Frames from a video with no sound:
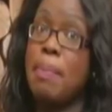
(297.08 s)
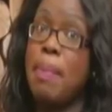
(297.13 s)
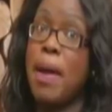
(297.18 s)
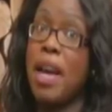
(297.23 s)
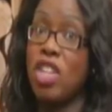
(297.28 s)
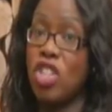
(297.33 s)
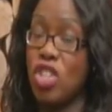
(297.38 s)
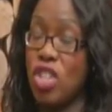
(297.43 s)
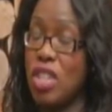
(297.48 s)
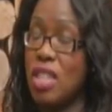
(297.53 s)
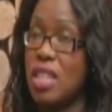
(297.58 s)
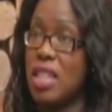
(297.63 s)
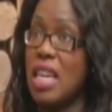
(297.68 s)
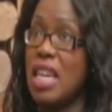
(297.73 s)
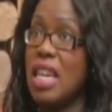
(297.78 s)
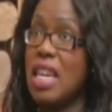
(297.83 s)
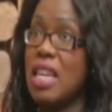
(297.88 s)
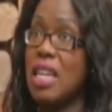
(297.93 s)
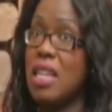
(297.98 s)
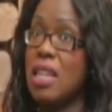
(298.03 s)
bachelor's
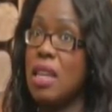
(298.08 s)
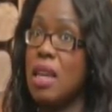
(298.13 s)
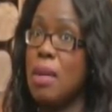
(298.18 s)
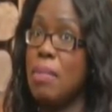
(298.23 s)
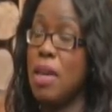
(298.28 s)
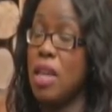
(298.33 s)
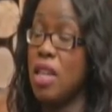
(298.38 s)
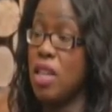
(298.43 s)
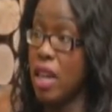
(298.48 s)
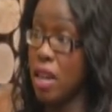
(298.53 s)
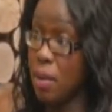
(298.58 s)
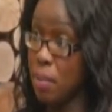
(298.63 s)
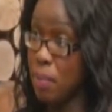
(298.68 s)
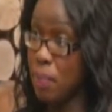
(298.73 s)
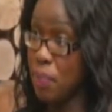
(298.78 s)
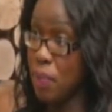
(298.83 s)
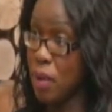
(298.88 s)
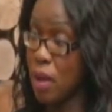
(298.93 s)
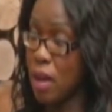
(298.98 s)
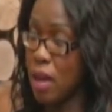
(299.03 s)
in media,
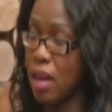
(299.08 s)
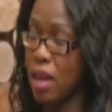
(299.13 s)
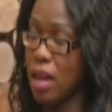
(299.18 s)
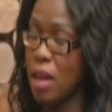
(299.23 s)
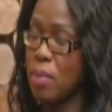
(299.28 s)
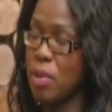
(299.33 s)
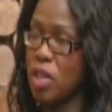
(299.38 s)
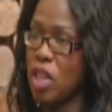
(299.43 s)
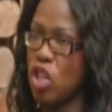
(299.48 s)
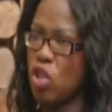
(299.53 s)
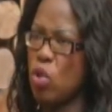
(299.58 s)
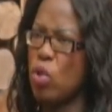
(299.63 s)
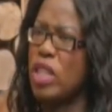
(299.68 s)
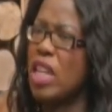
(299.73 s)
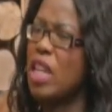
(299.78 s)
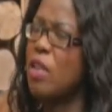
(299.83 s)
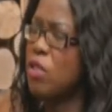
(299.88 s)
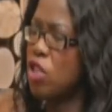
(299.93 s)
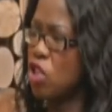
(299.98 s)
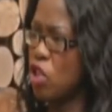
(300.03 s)
production, or
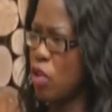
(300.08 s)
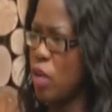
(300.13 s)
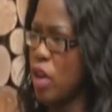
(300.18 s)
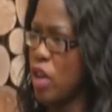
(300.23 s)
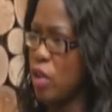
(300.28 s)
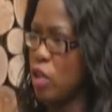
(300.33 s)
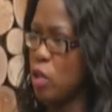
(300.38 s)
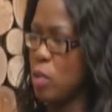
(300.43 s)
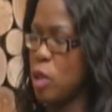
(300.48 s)
television and radio to be